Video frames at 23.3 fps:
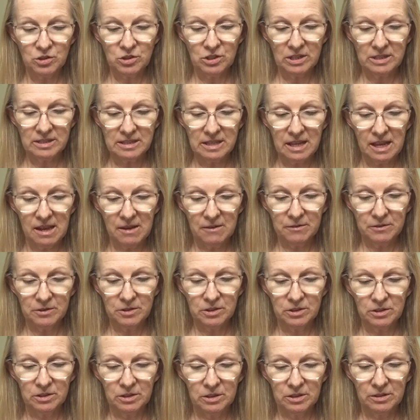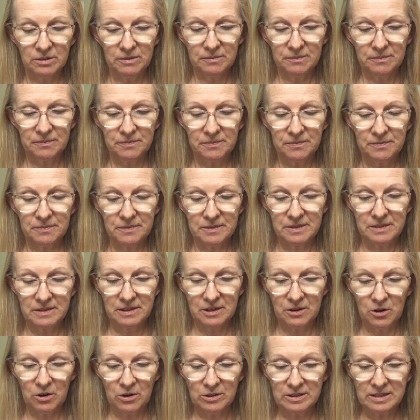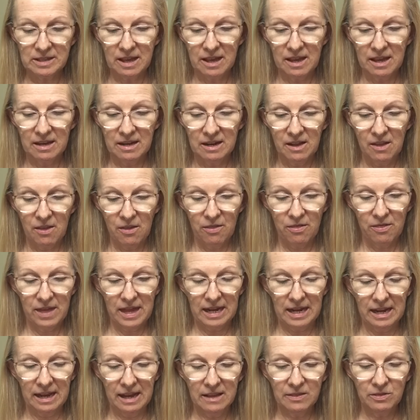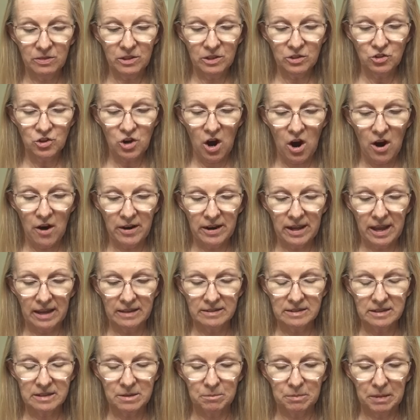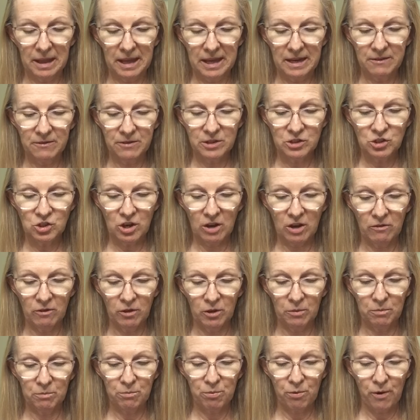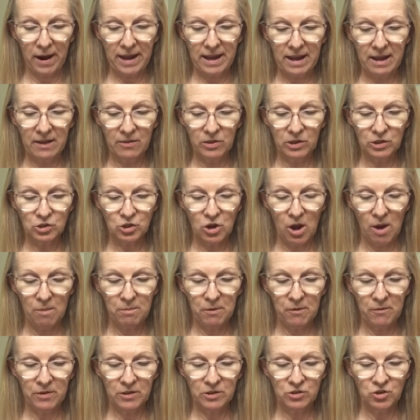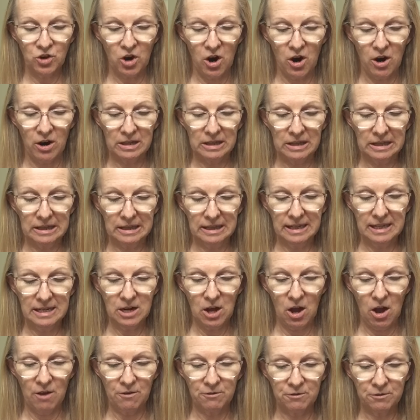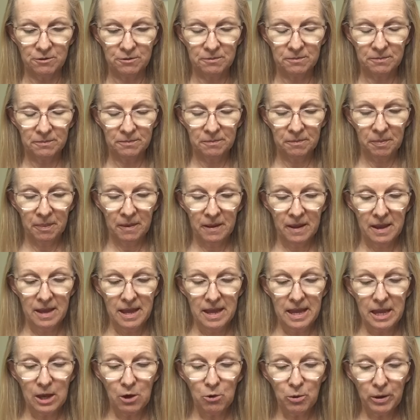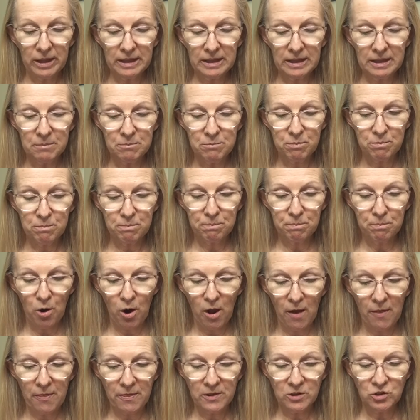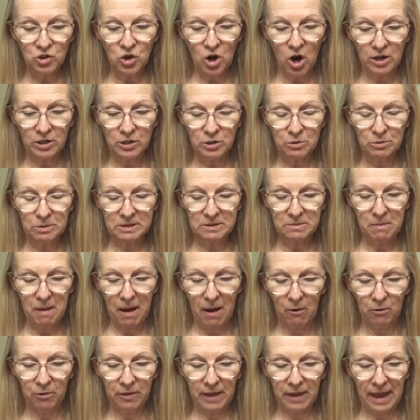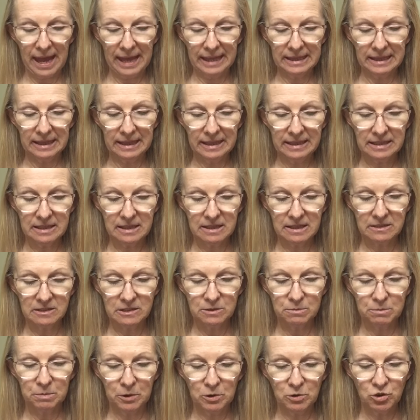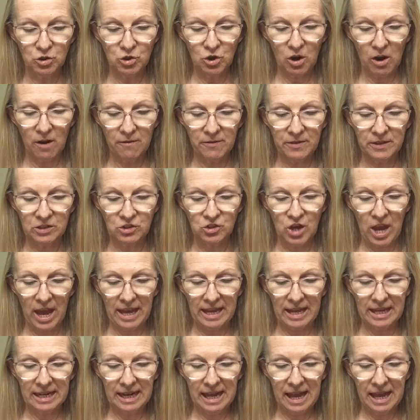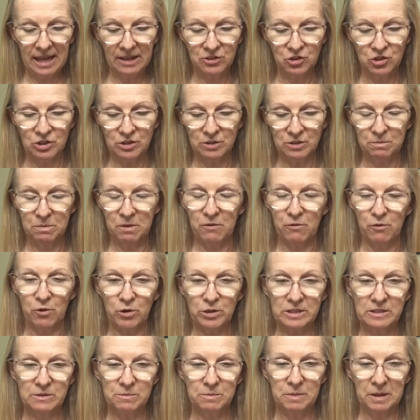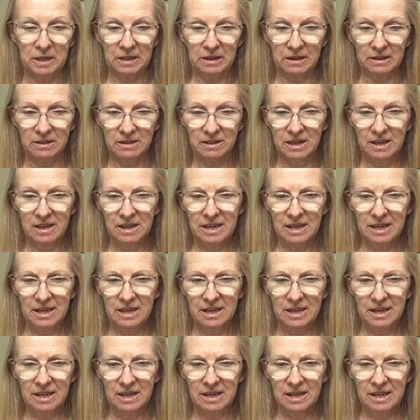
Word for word: you just have to, Zero said, then hit the jar against the blade of the shovel, breaking the top of the jar clean off. He quickly brought the jar to his mouth and licked the sploosh off the jagged edges before it spilled.